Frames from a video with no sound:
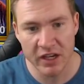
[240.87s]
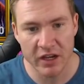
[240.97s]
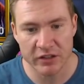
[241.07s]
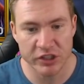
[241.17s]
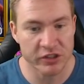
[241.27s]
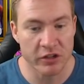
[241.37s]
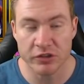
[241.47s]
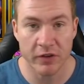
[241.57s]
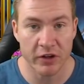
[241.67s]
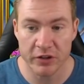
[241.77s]
Uh, she's also
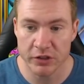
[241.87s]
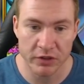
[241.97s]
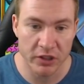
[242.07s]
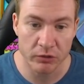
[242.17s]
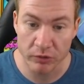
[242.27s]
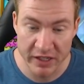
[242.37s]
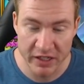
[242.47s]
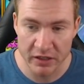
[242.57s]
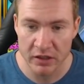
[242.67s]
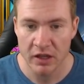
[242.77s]
very useful in
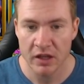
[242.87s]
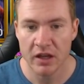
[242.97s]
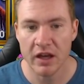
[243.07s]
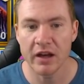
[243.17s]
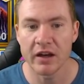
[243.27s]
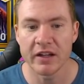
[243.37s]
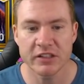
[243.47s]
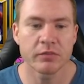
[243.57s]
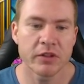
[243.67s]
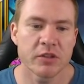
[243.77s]
arena. Uh, it's
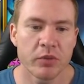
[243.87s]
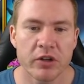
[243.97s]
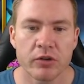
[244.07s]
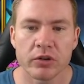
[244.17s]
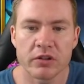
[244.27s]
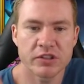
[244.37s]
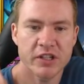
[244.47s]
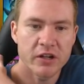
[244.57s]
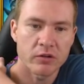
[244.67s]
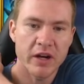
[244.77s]
a it's a pretty cool little
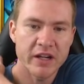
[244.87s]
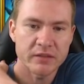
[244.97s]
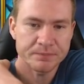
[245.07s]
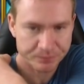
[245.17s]
skill, right?